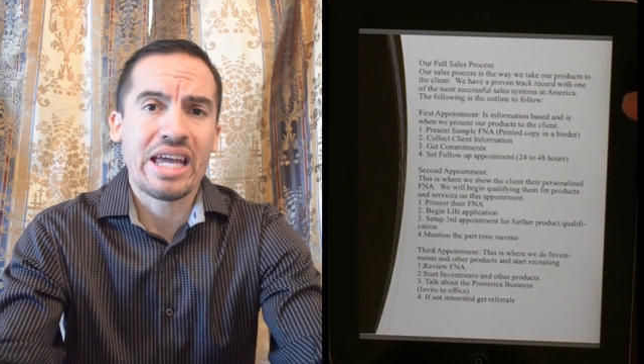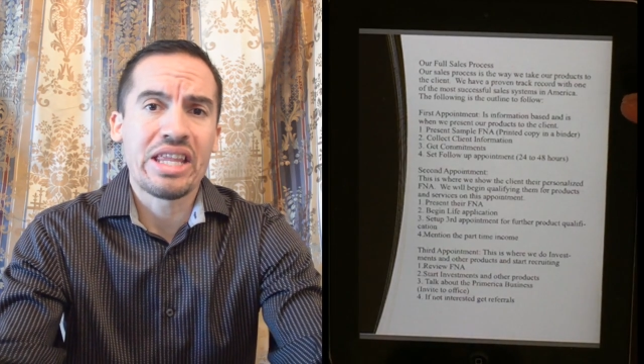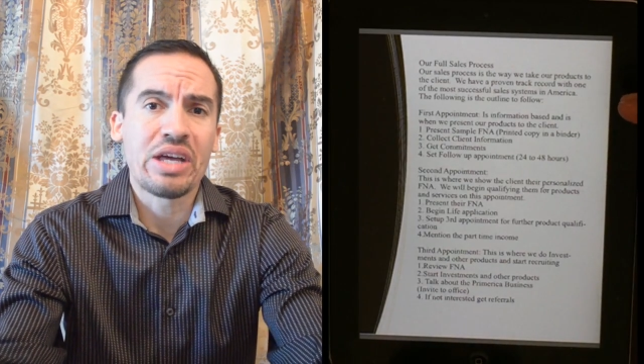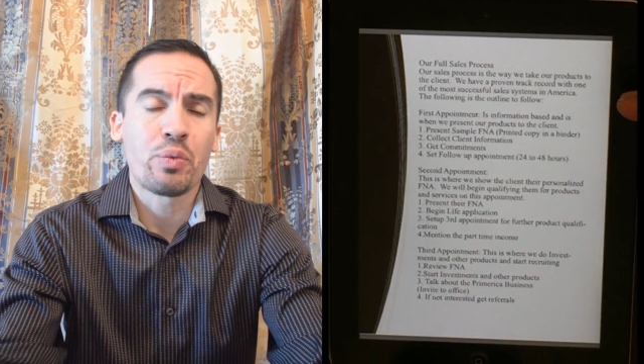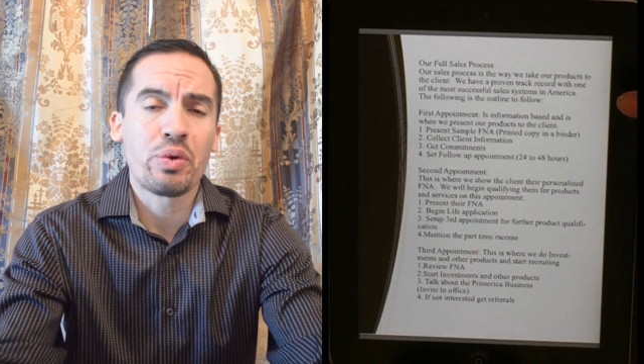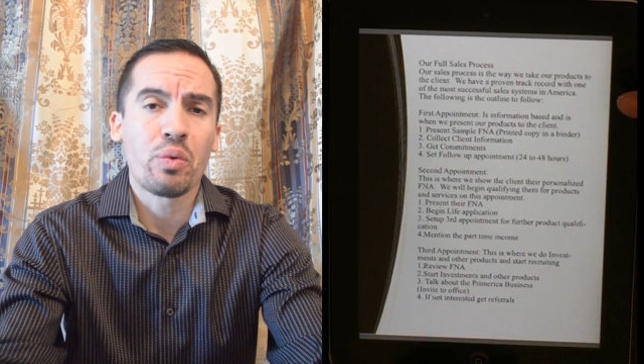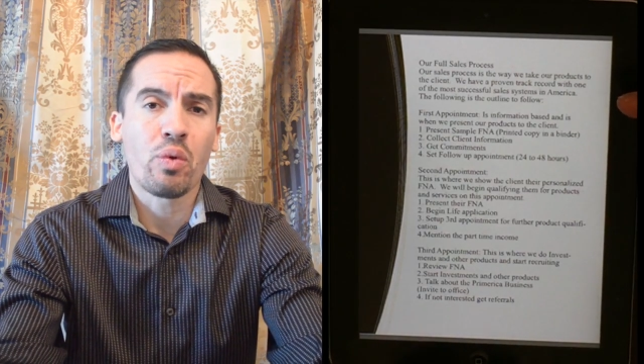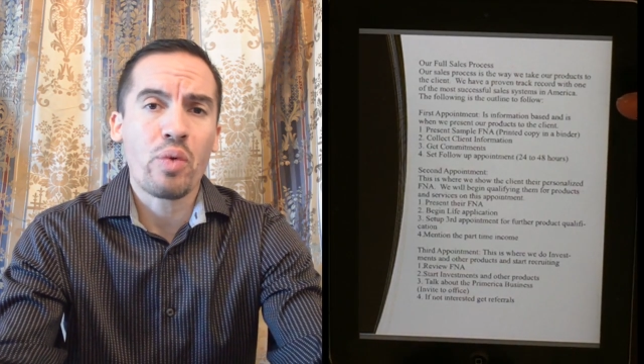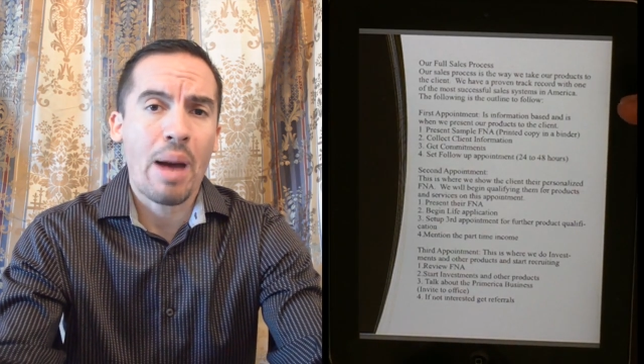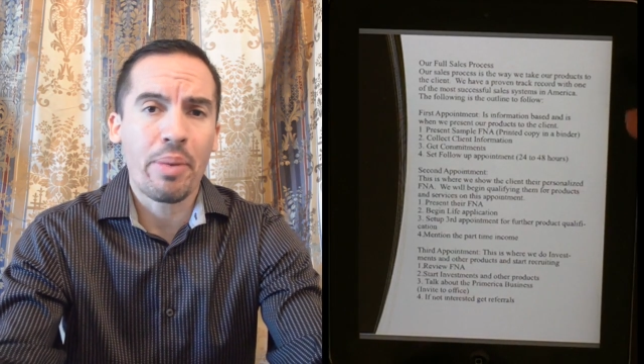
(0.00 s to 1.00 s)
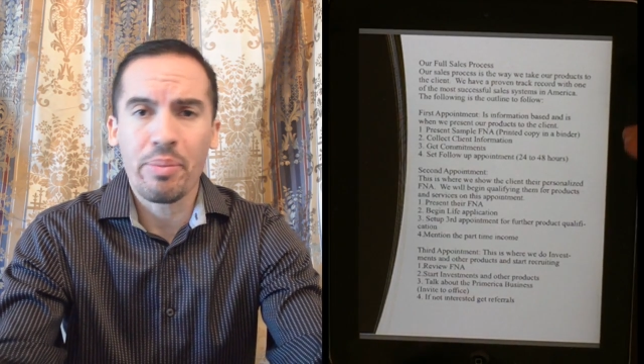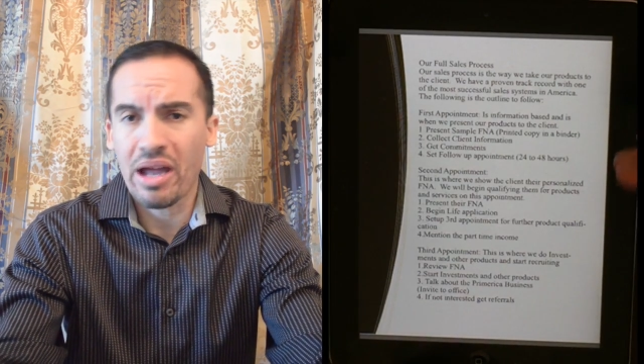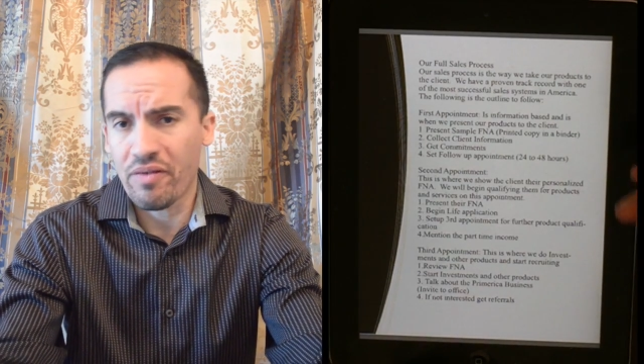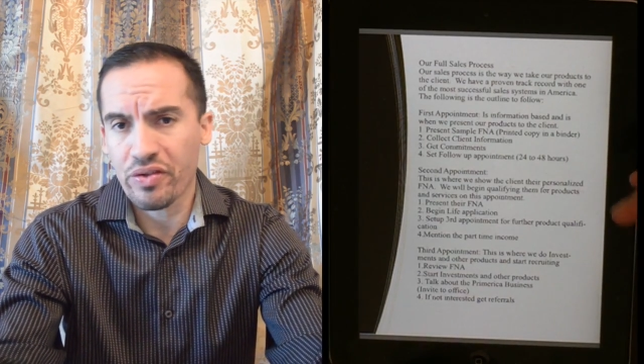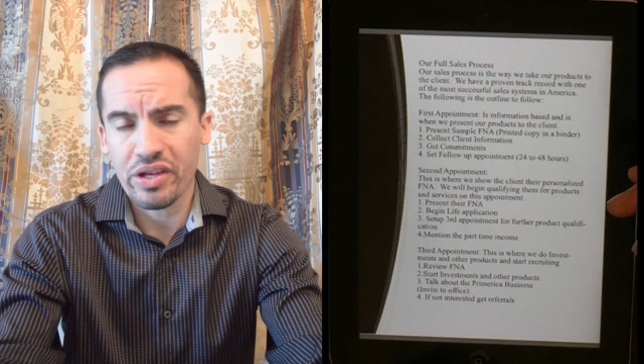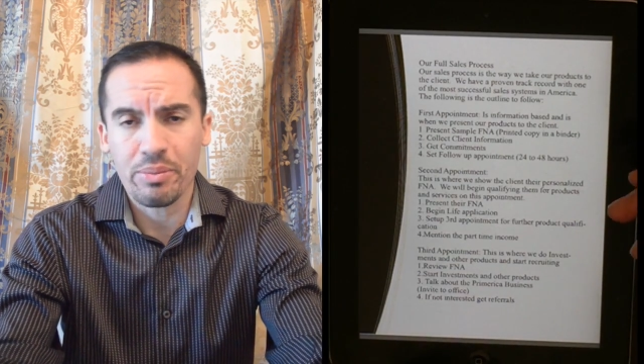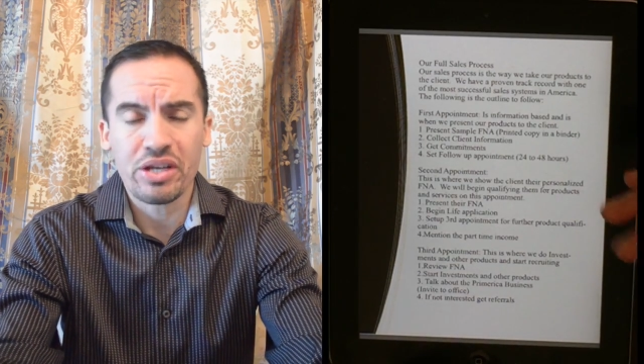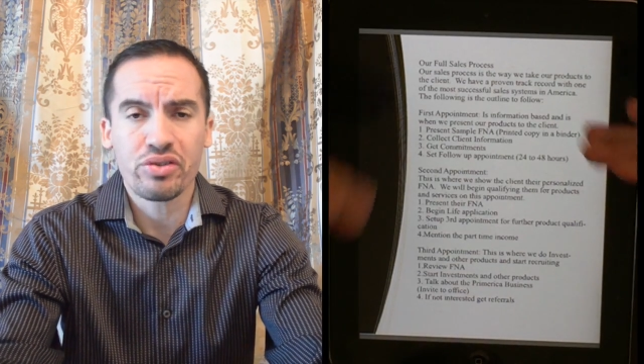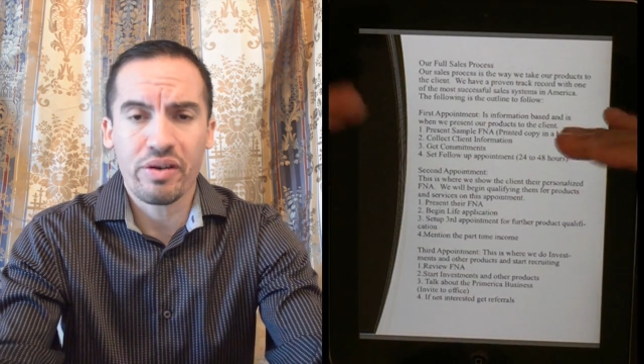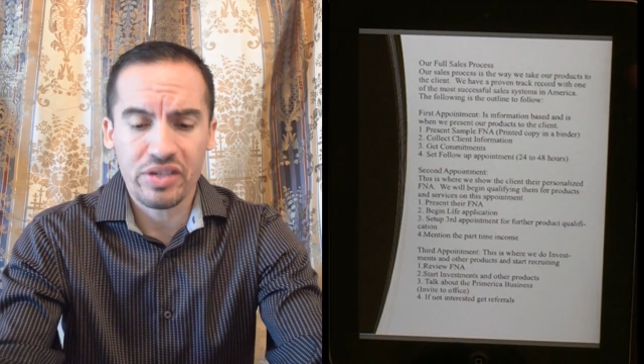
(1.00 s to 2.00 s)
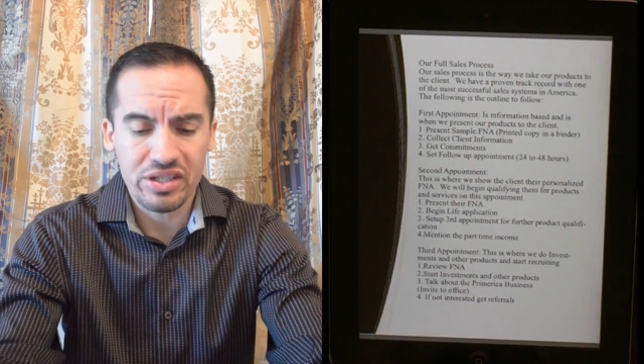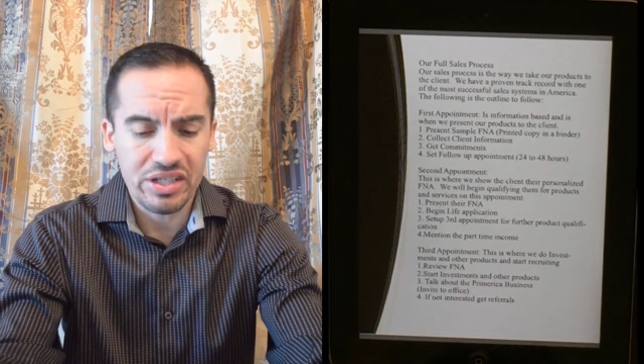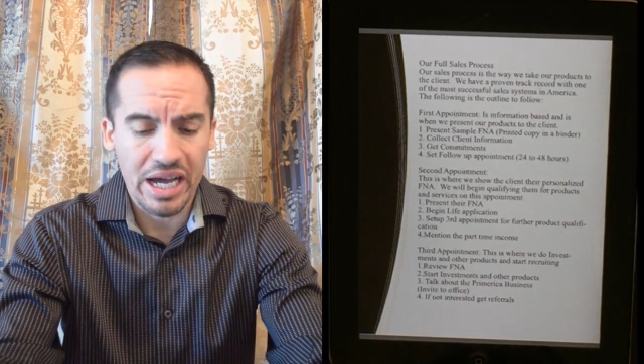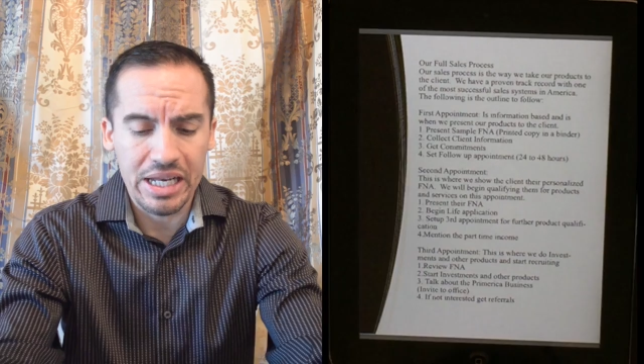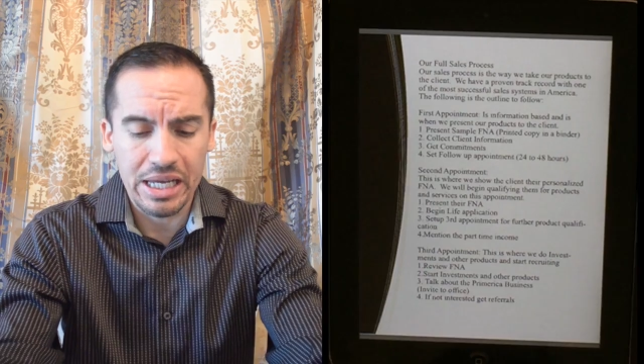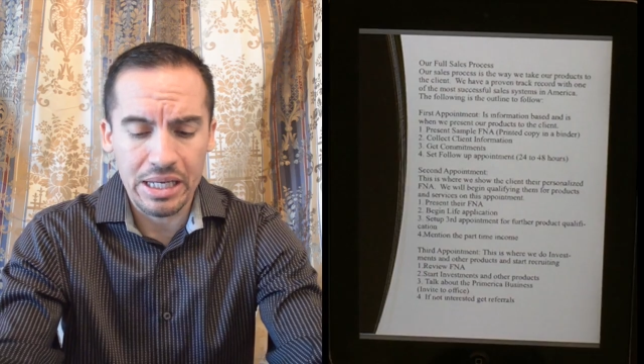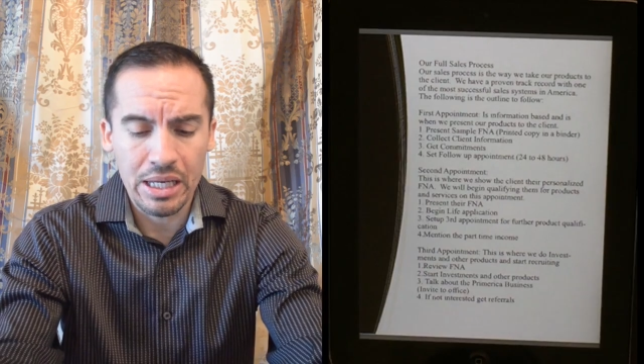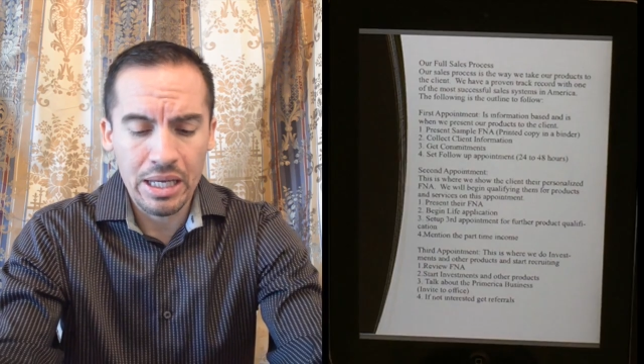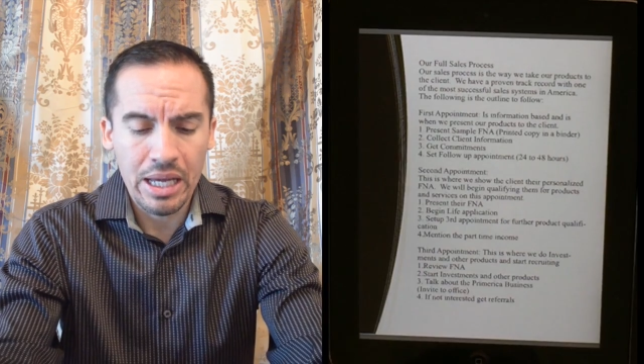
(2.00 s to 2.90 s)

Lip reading: and then we will wrap up everything, make sure everything's tied in.